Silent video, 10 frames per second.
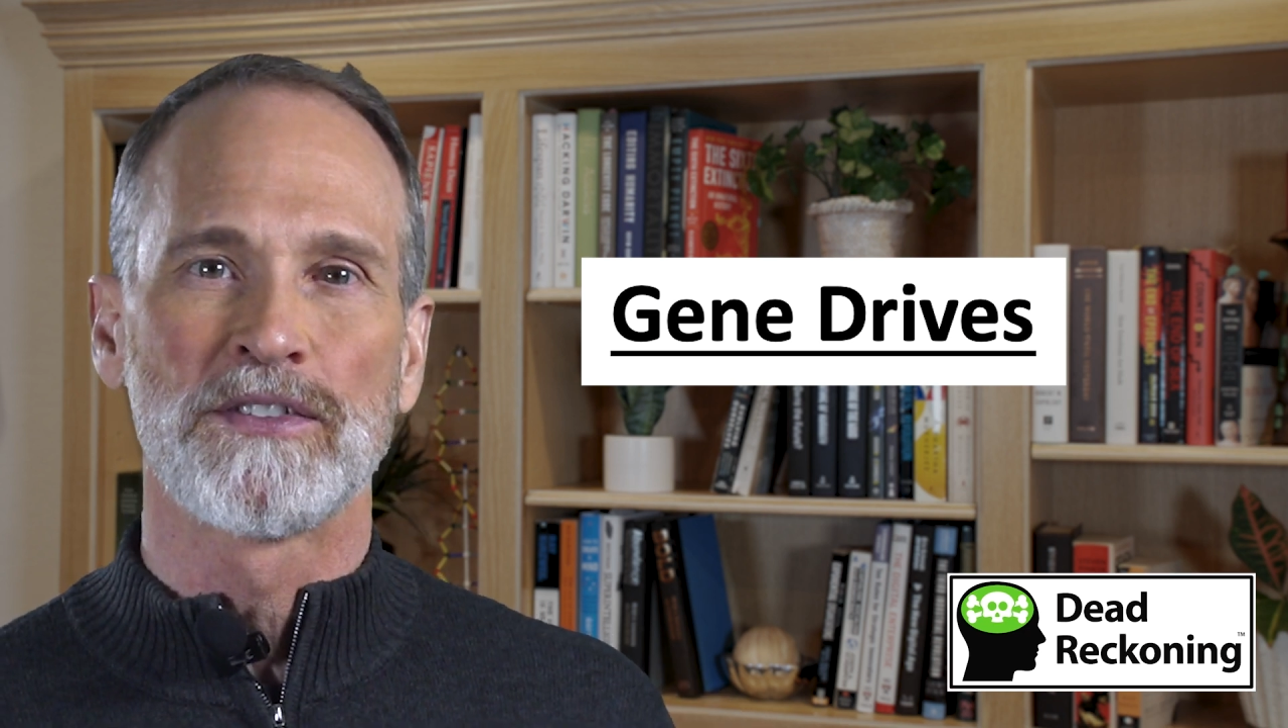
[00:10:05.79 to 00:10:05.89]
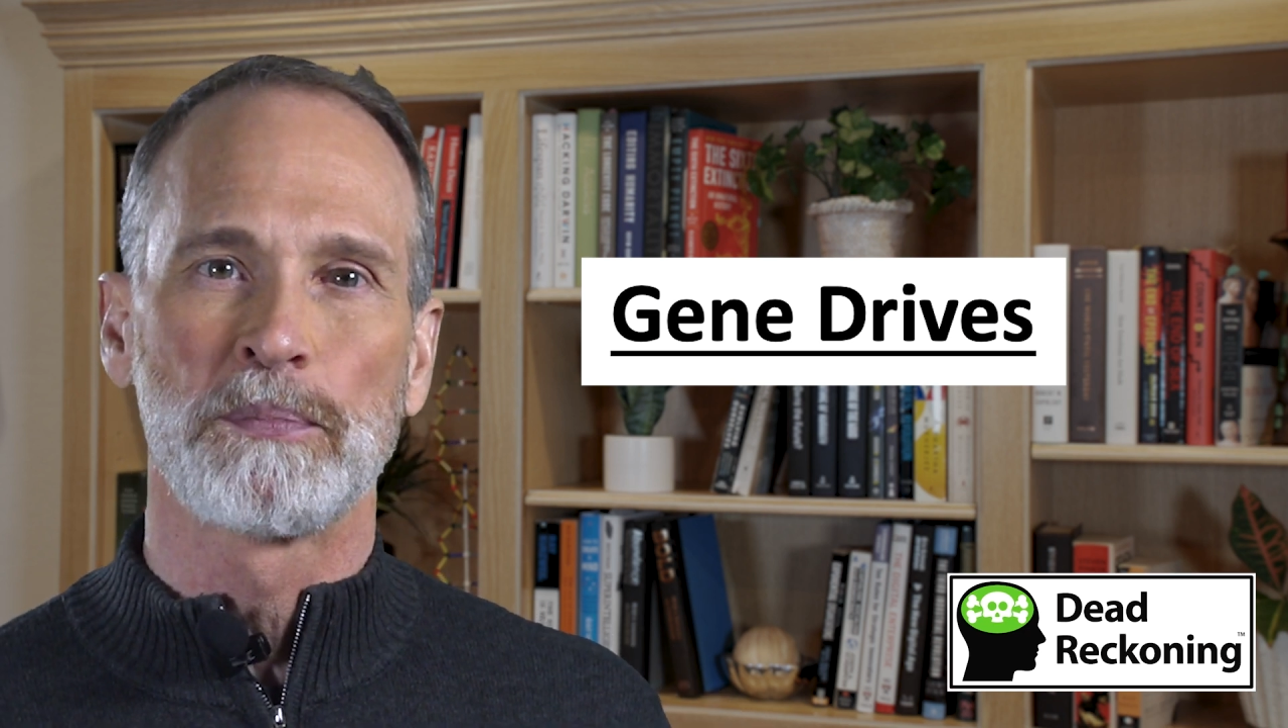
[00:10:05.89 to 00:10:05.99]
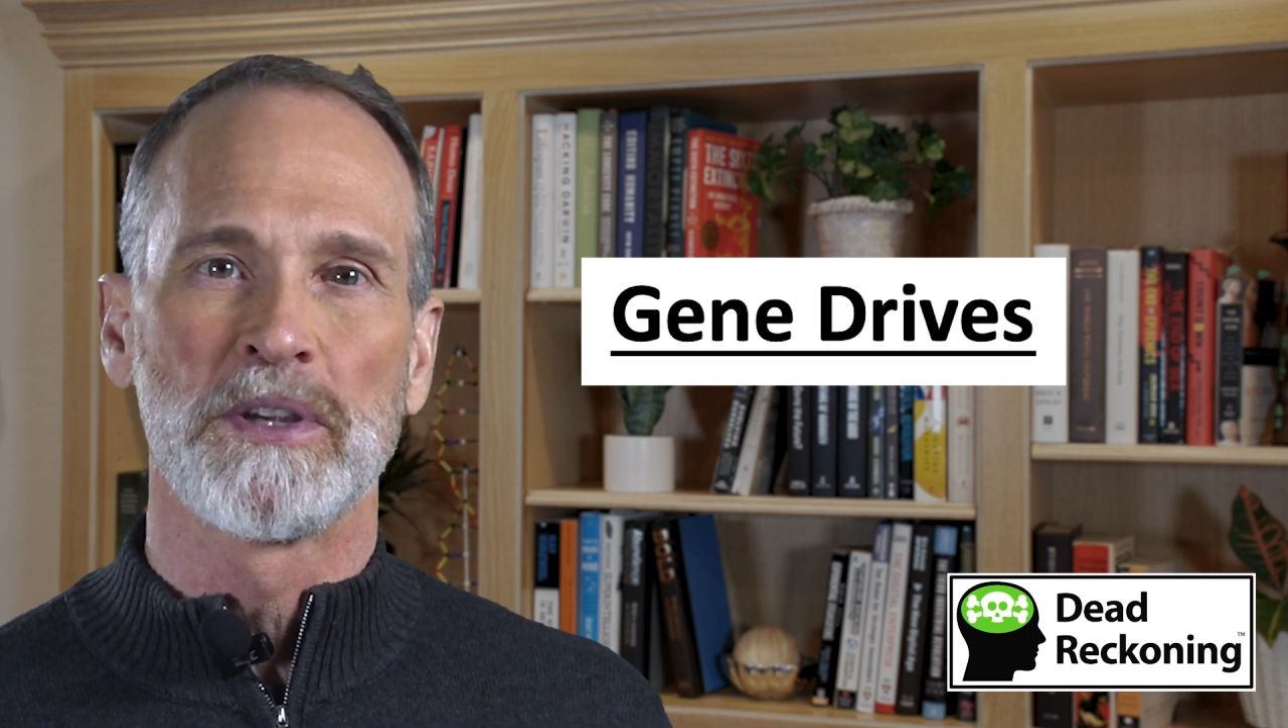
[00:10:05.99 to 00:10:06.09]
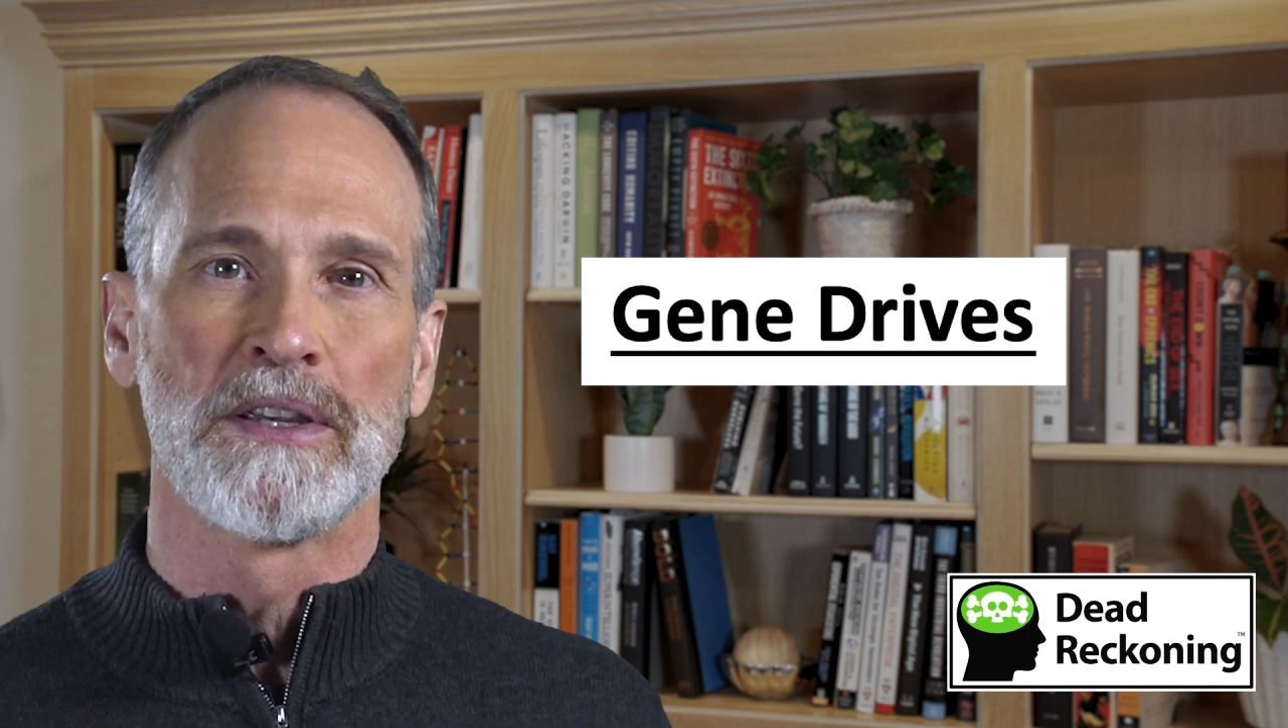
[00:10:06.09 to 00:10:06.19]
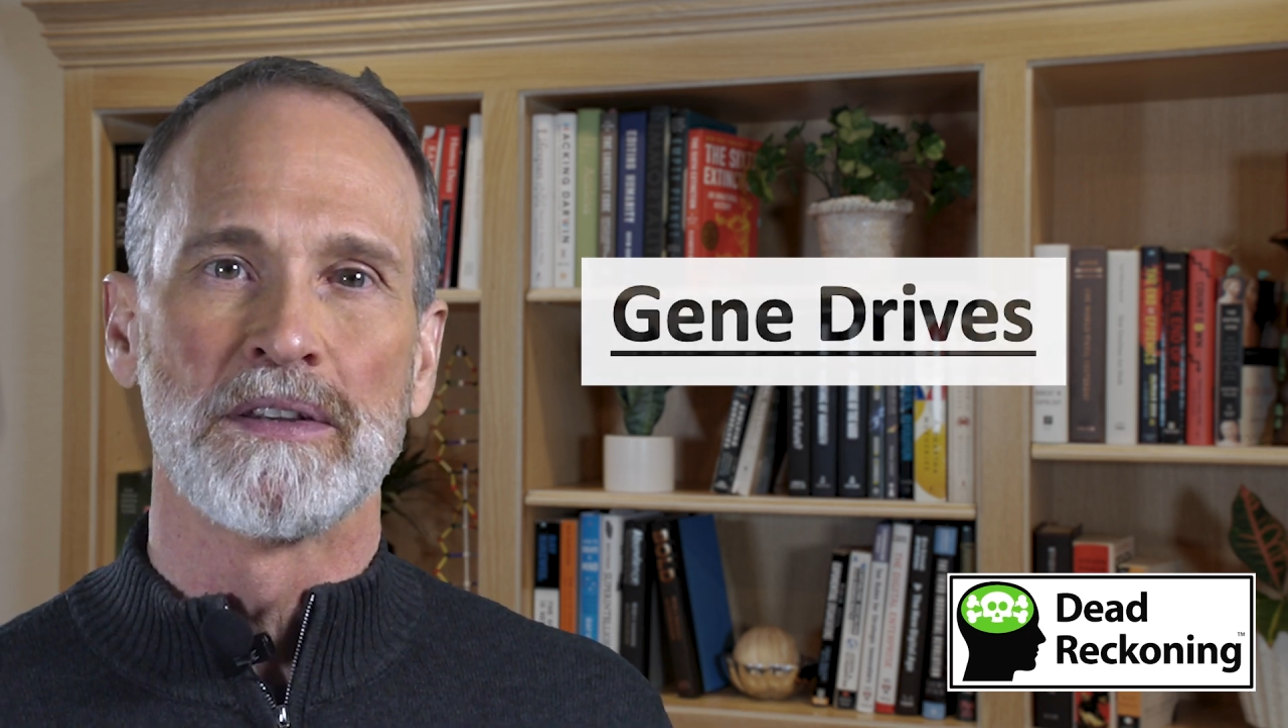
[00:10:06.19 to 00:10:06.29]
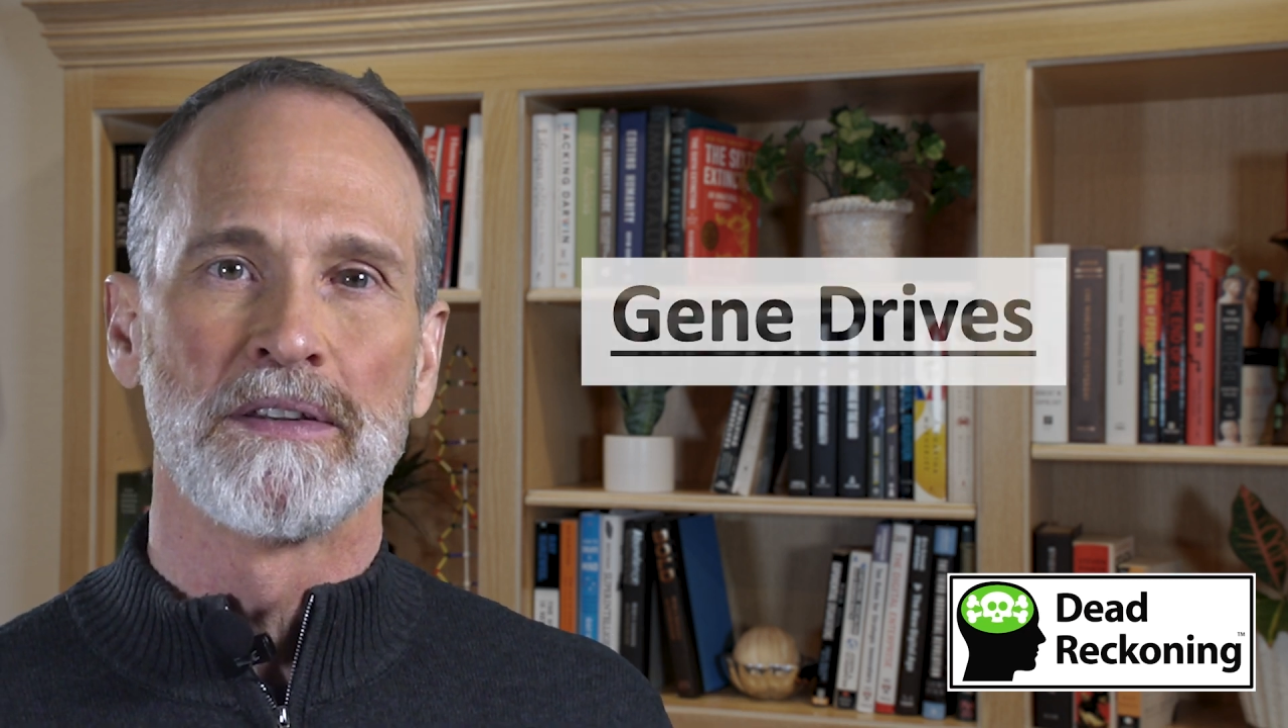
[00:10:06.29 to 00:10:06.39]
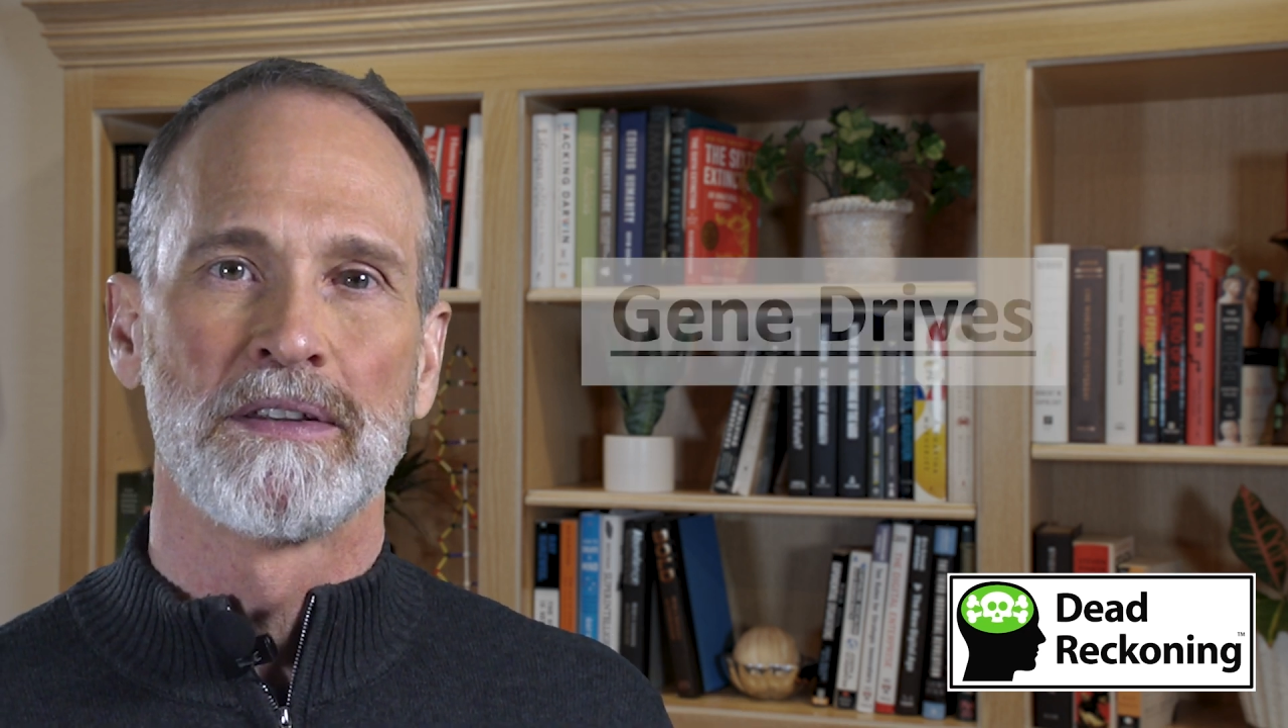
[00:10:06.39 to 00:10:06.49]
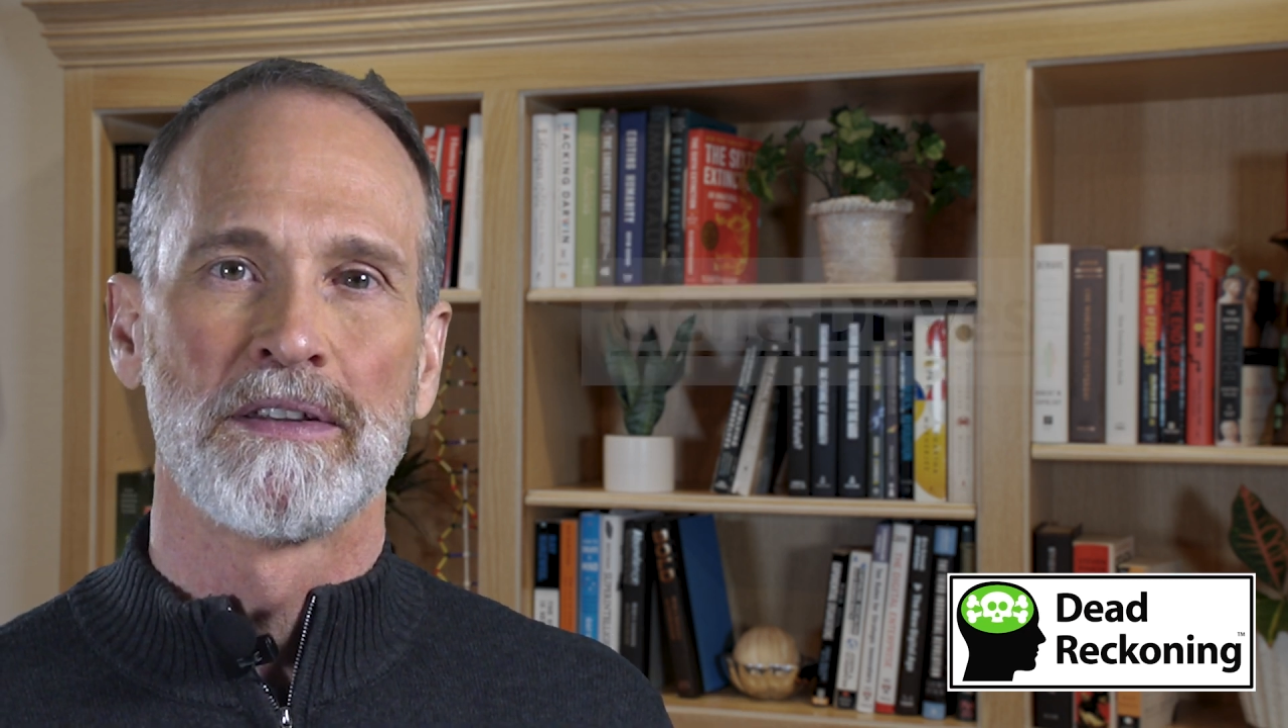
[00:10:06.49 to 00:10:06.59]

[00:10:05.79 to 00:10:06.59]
speed.